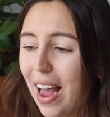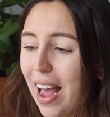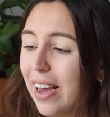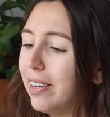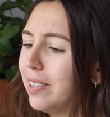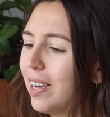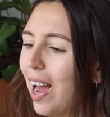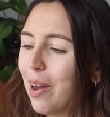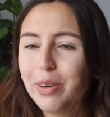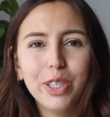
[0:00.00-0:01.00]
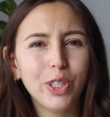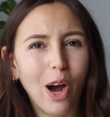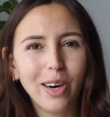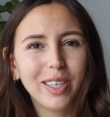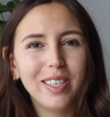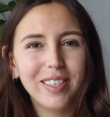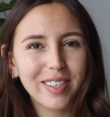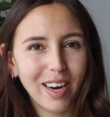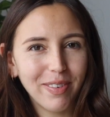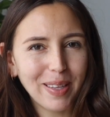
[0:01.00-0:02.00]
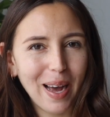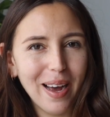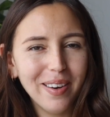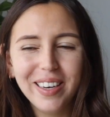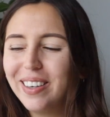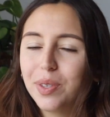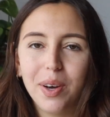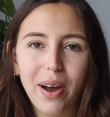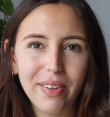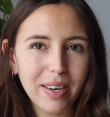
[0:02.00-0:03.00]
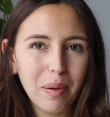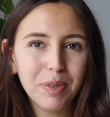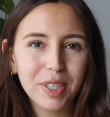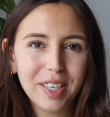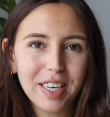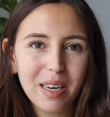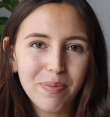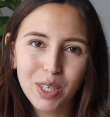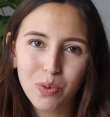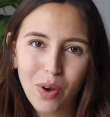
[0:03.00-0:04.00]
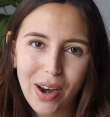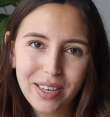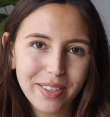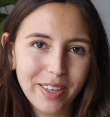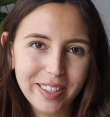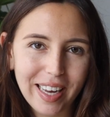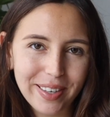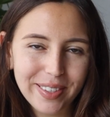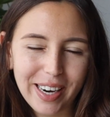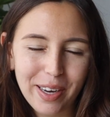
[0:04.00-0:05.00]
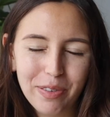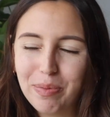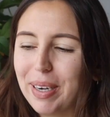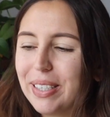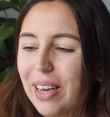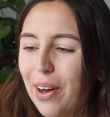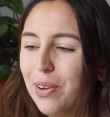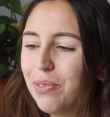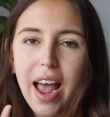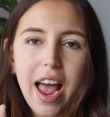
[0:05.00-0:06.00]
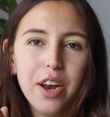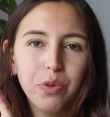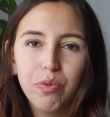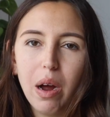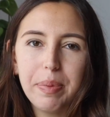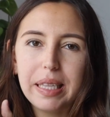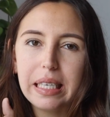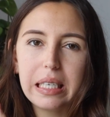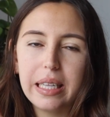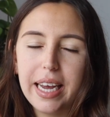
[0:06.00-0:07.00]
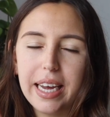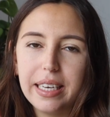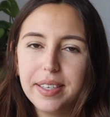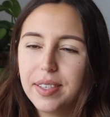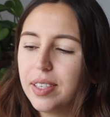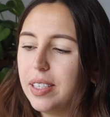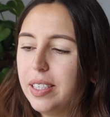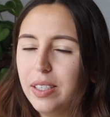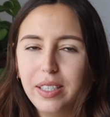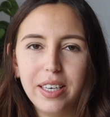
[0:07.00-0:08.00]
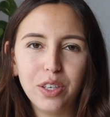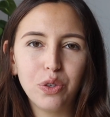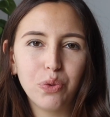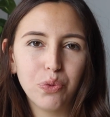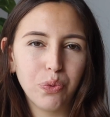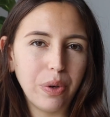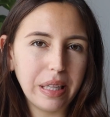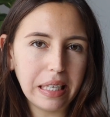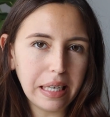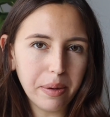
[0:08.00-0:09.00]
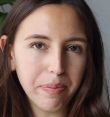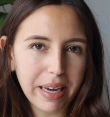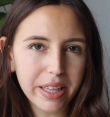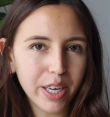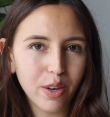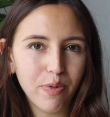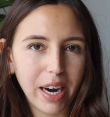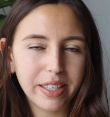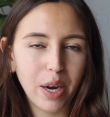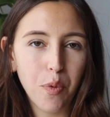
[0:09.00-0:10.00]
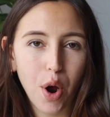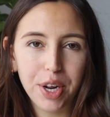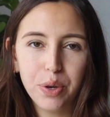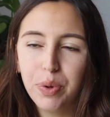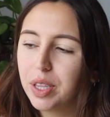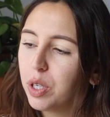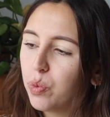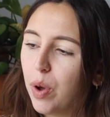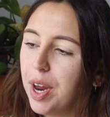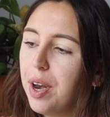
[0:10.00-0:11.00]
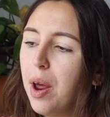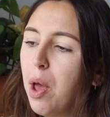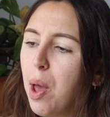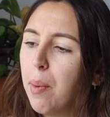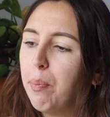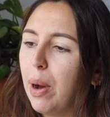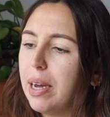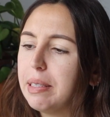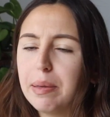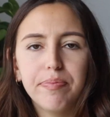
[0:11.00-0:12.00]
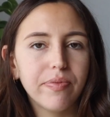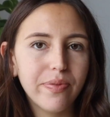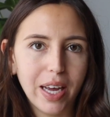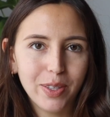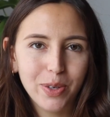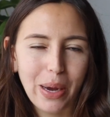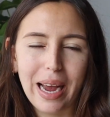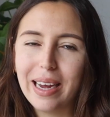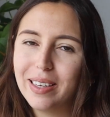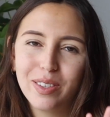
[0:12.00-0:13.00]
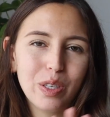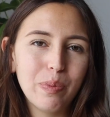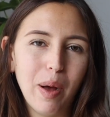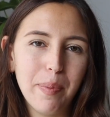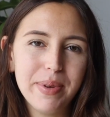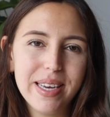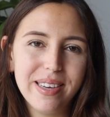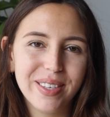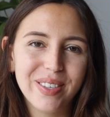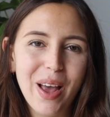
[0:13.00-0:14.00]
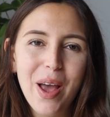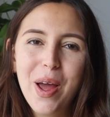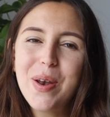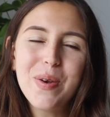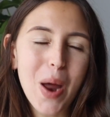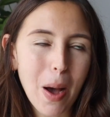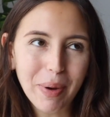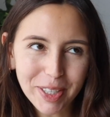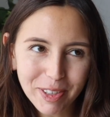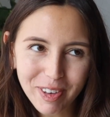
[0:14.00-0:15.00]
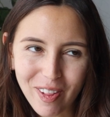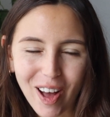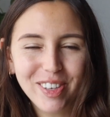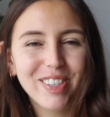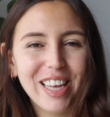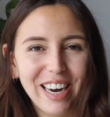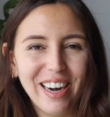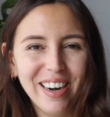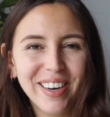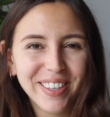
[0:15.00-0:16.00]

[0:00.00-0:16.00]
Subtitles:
And I was shocked to discover that. So I think I'm just gonna keep this one as a little test tile for myself, and rubbing the glaze didn't really make the effect I wanted with this one, but that's okay. It's a small piece, not much of a loss there.